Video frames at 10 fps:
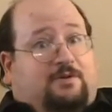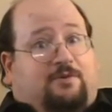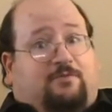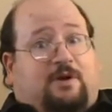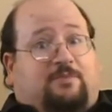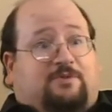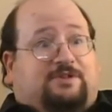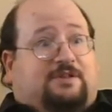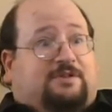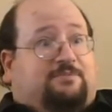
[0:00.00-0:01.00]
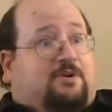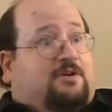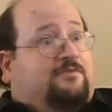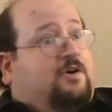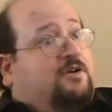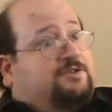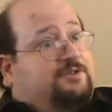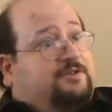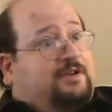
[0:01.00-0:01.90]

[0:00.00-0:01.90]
who represented part of Austin.